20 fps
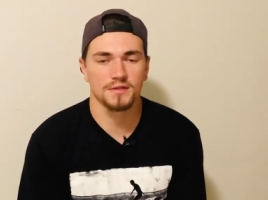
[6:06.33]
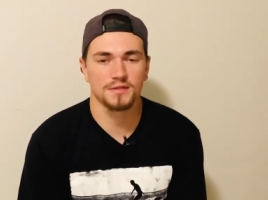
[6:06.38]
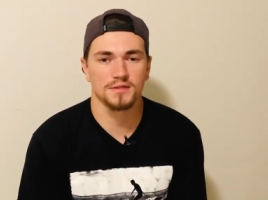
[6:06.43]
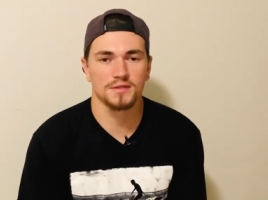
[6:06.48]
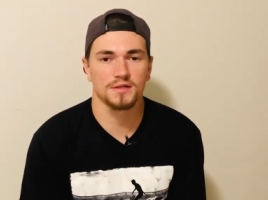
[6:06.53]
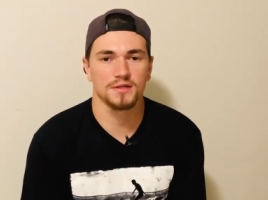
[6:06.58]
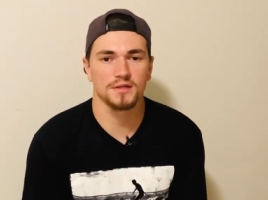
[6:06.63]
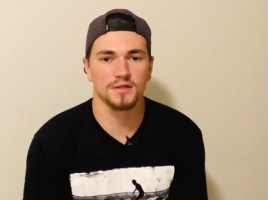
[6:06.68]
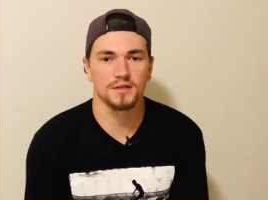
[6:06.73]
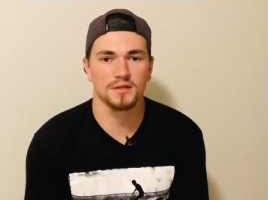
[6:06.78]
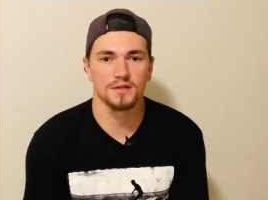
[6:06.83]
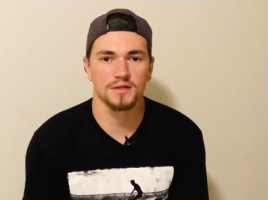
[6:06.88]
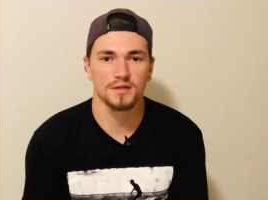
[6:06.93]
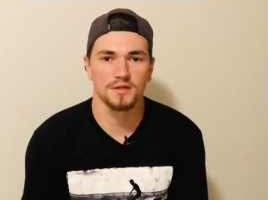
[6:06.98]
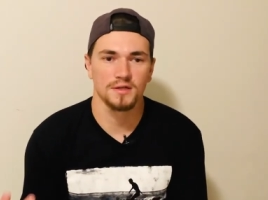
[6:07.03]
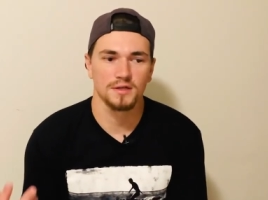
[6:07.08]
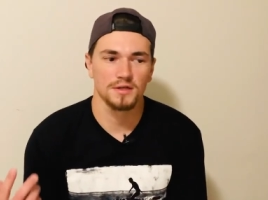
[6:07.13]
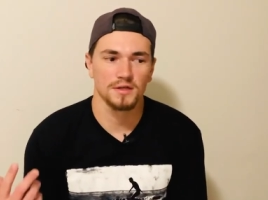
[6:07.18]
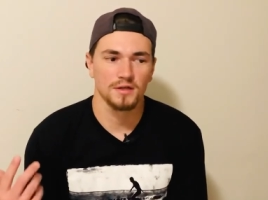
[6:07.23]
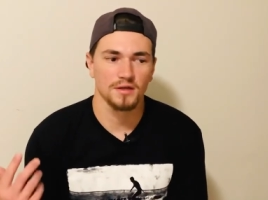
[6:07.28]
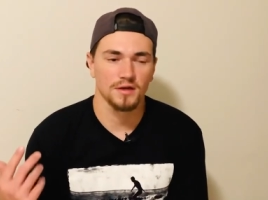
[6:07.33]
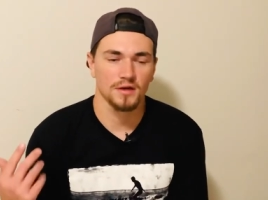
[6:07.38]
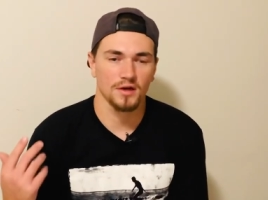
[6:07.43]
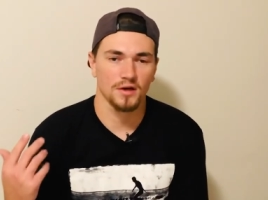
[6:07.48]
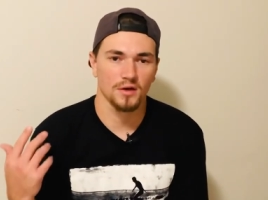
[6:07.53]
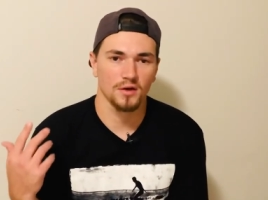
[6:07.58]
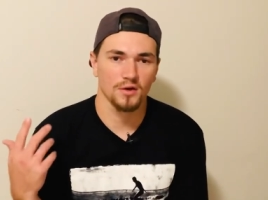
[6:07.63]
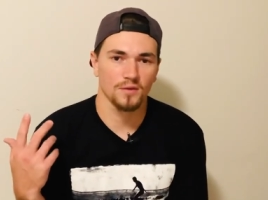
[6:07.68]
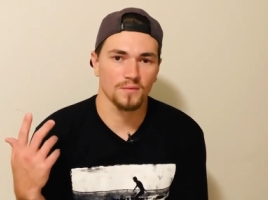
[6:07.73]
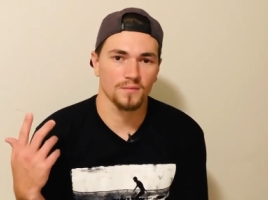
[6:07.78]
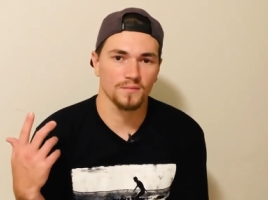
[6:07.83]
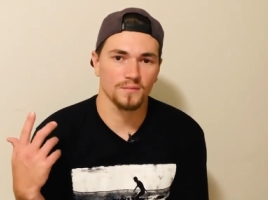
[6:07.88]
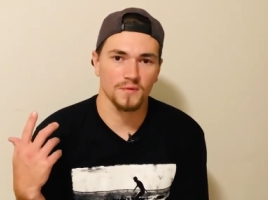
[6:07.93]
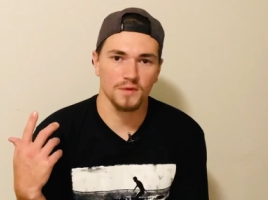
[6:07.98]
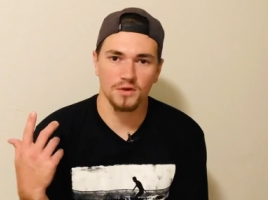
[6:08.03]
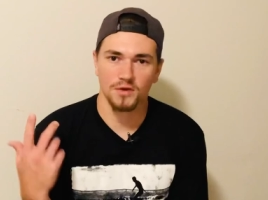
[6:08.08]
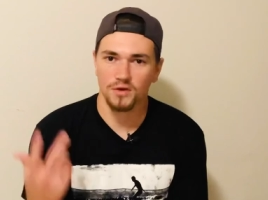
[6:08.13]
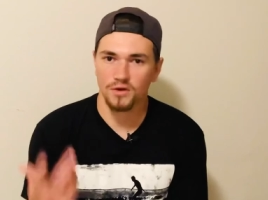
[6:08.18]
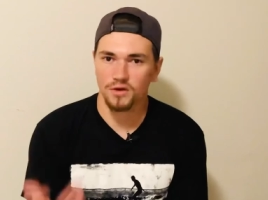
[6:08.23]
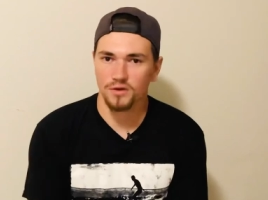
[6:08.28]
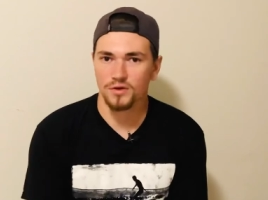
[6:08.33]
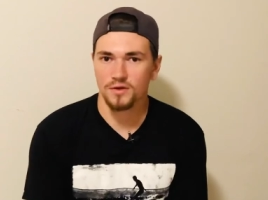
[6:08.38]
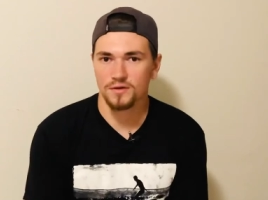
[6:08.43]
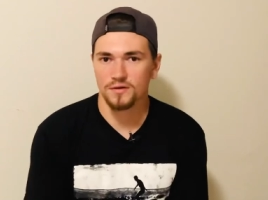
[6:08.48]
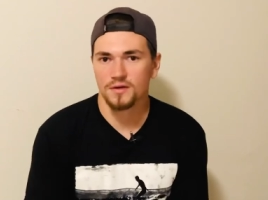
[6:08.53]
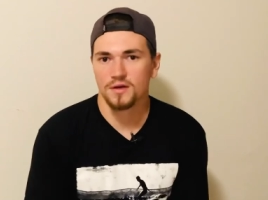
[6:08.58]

See, um, you know,